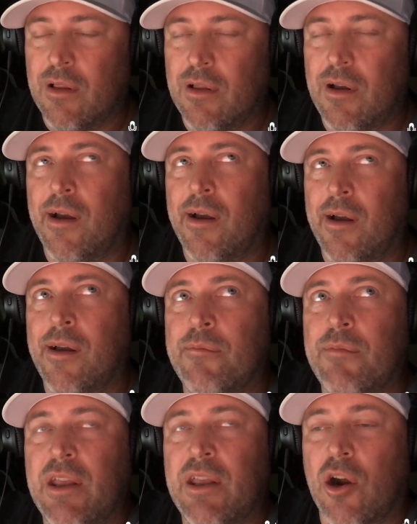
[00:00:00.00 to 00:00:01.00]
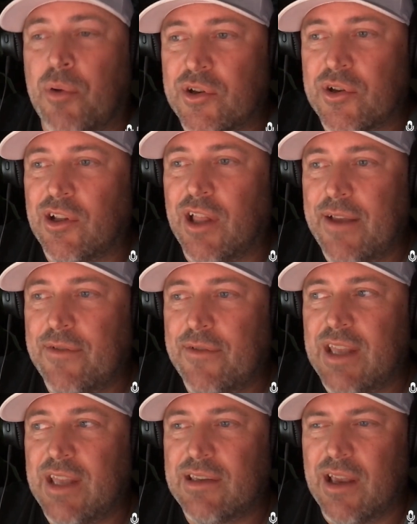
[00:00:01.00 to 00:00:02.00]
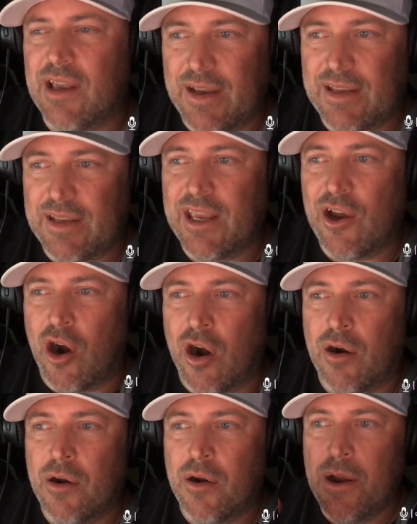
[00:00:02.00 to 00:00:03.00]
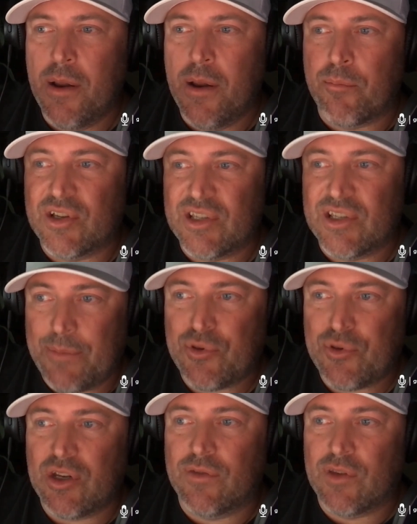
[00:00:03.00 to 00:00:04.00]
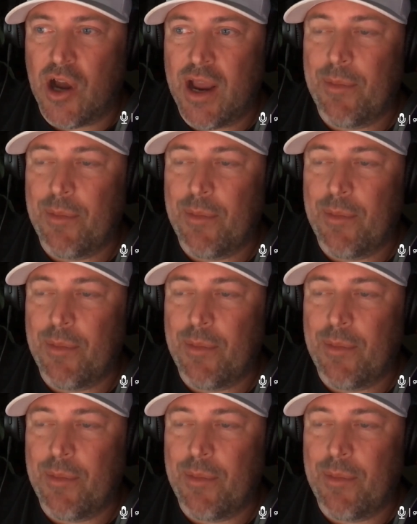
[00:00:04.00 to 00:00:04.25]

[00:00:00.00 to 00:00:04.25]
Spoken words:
in our personal lives that's affecting our perception of time.